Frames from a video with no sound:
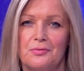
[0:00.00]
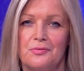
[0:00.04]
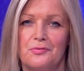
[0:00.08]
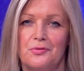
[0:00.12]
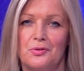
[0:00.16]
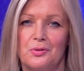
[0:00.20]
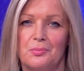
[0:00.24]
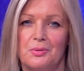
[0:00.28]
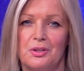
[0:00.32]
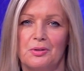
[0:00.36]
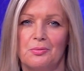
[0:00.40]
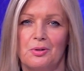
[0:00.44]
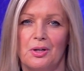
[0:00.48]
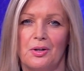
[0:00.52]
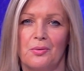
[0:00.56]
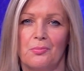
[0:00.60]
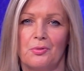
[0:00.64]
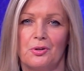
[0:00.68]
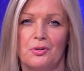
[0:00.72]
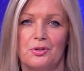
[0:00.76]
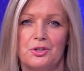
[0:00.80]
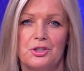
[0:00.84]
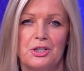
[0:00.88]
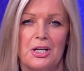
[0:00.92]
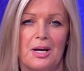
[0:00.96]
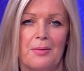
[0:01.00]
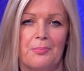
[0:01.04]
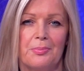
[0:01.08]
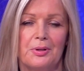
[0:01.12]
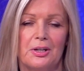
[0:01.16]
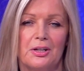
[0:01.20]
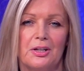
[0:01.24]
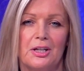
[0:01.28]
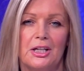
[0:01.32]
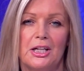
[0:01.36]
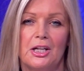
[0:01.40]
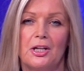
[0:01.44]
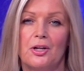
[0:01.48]
of Formula One world
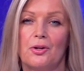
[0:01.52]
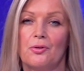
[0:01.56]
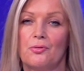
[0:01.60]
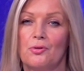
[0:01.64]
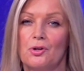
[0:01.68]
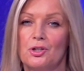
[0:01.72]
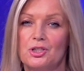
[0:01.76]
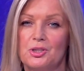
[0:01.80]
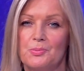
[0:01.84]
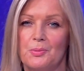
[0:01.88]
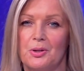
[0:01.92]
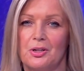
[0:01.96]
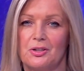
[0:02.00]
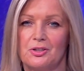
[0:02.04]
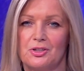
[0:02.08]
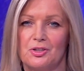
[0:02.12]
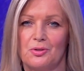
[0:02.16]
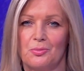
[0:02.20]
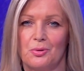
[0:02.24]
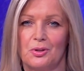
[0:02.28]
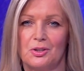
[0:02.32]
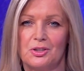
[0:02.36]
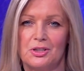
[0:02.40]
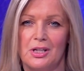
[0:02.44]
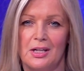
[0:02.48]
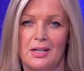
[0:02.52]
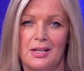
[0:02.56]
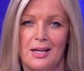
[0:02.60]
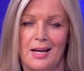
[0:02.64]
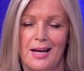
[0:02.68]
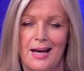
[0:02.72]
champion Nico Rosberg's squad